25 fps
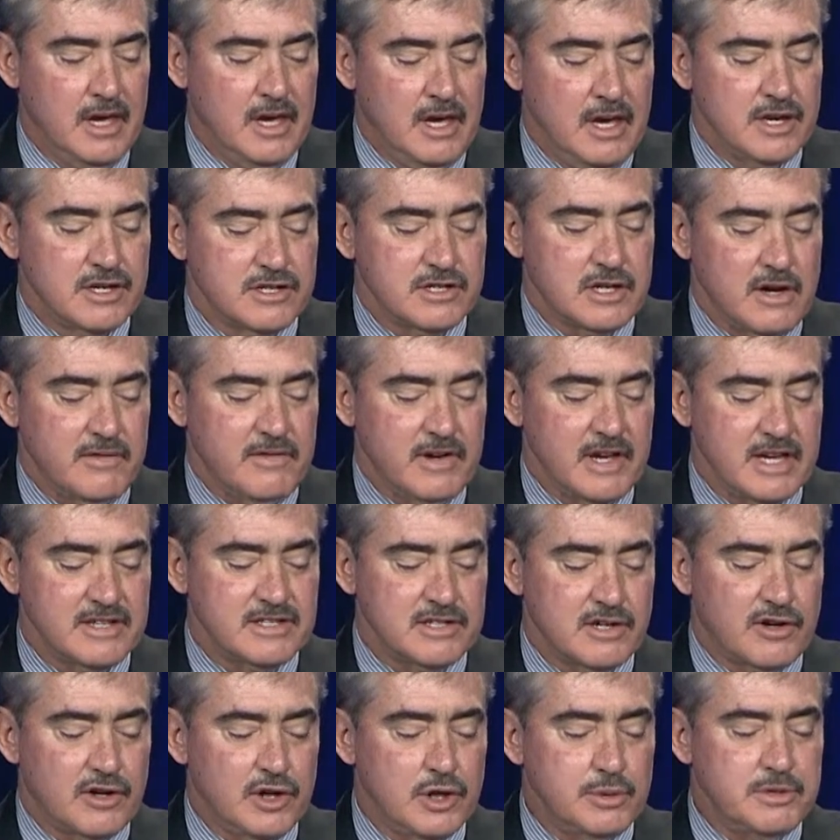Serving as a
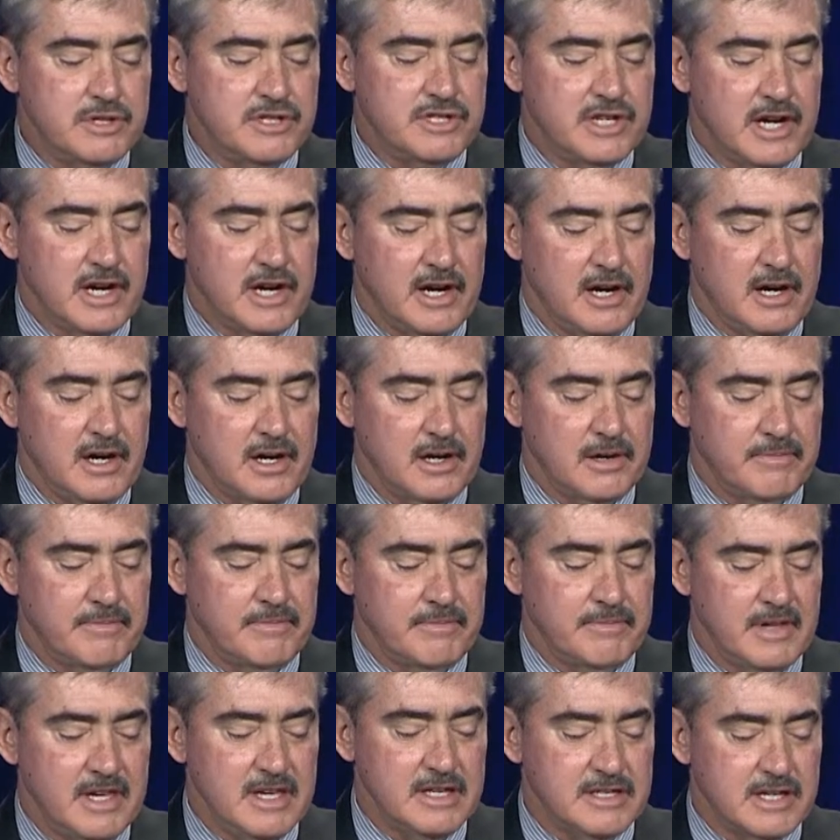group's chair,
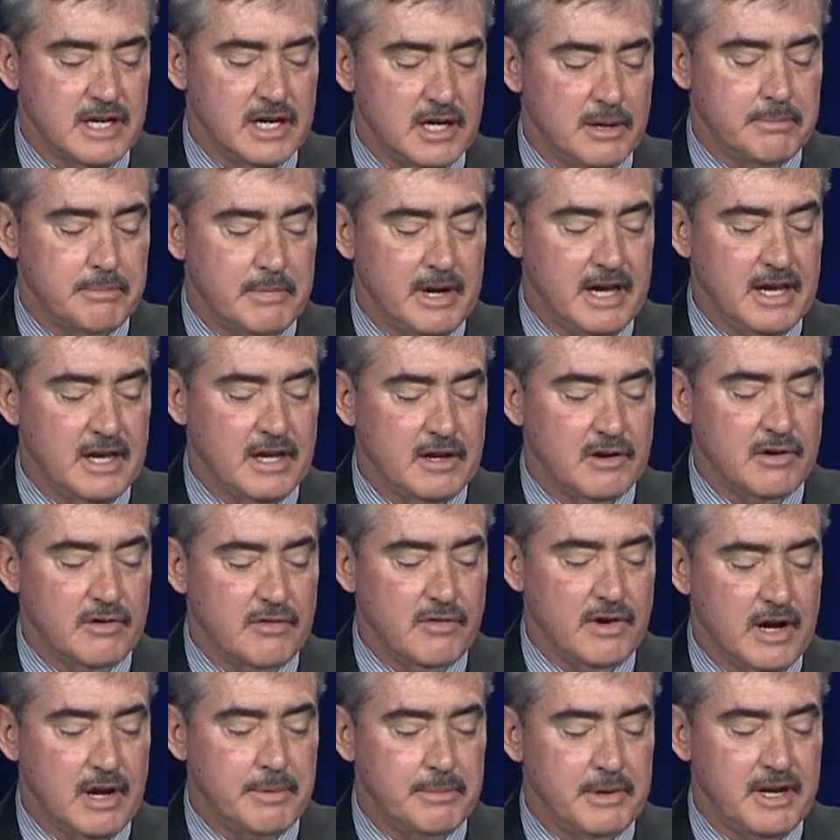he has helped make
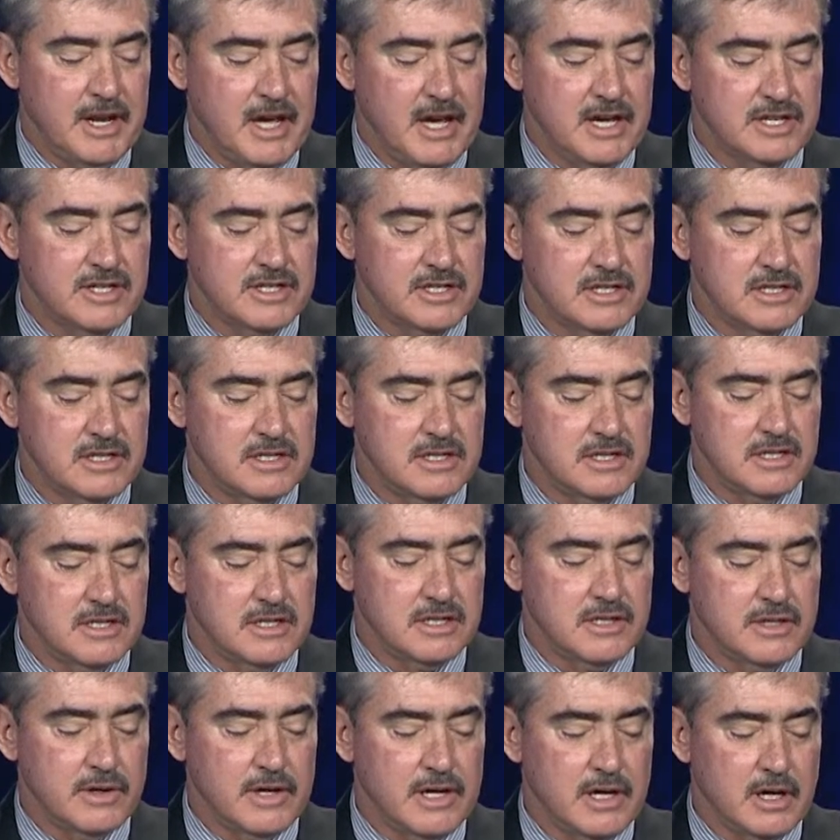recommendations
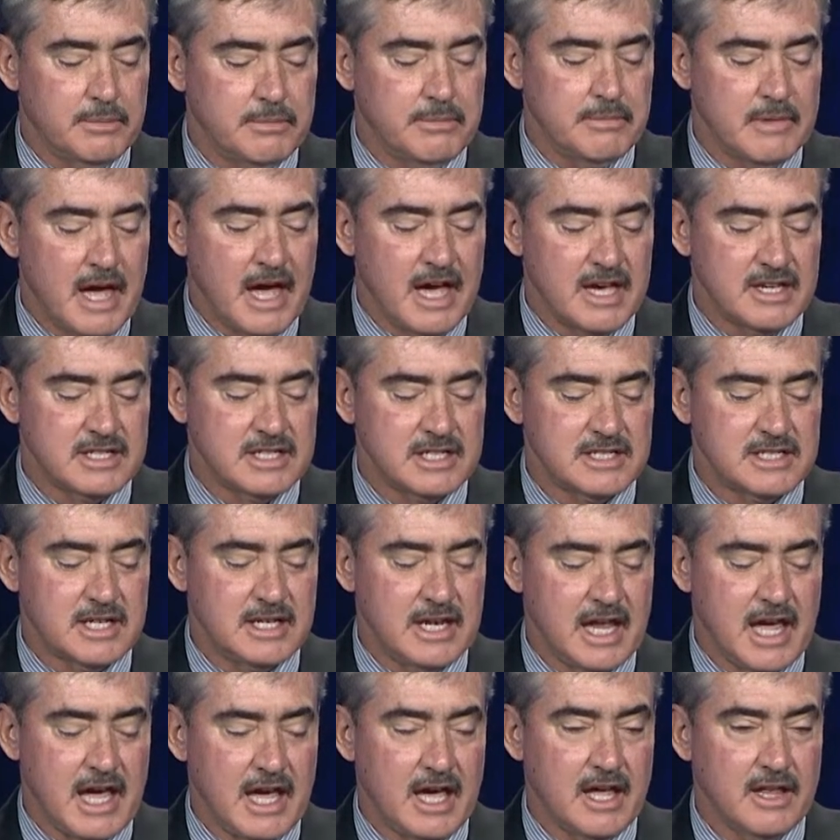to help
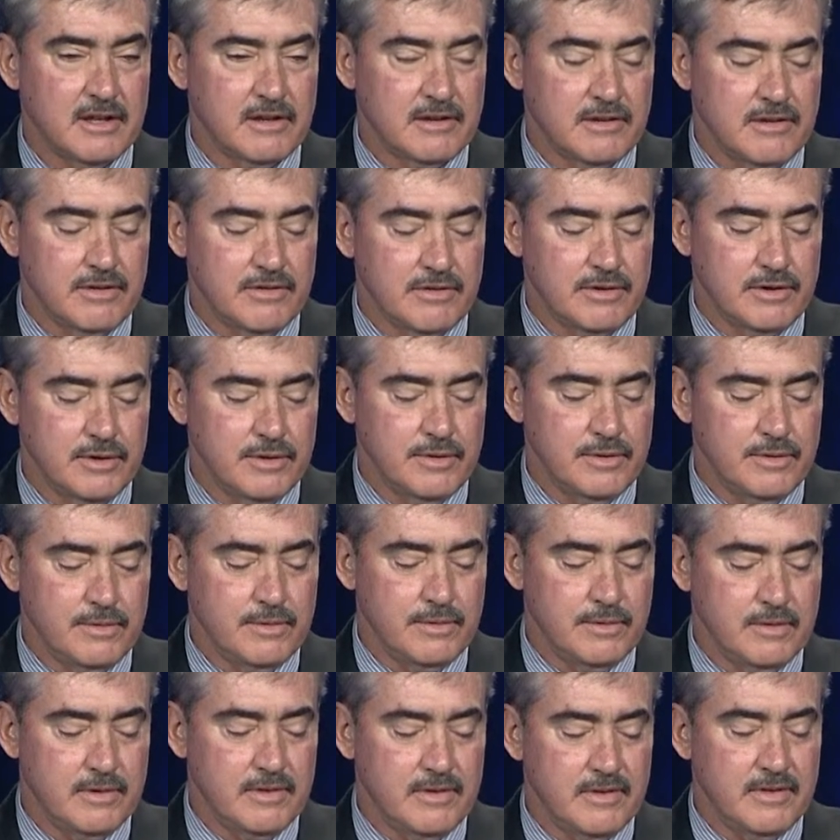I-69 through
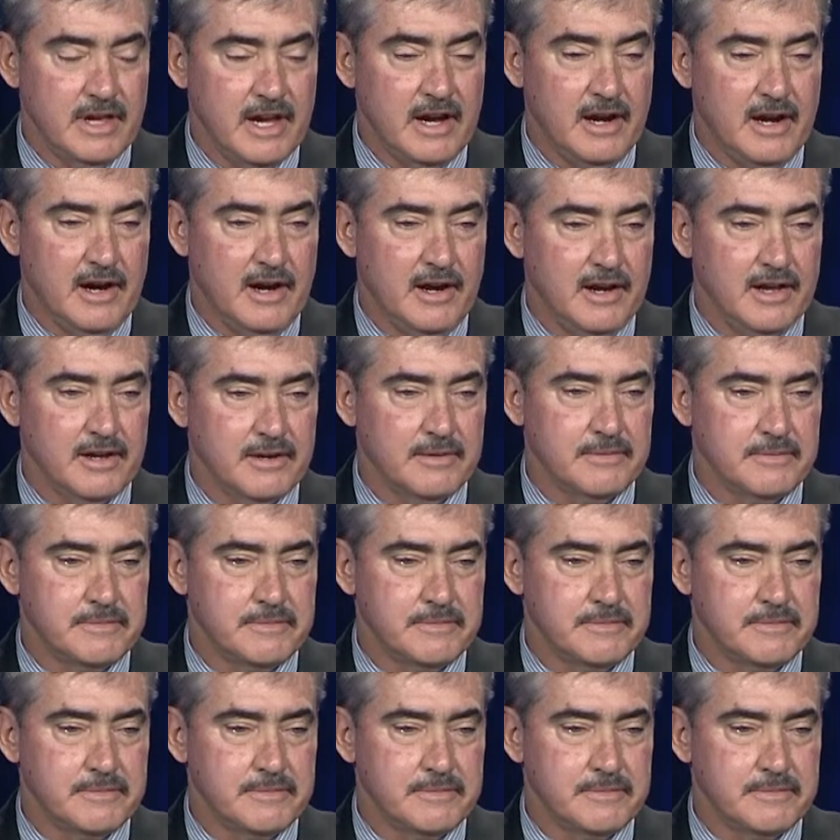the area.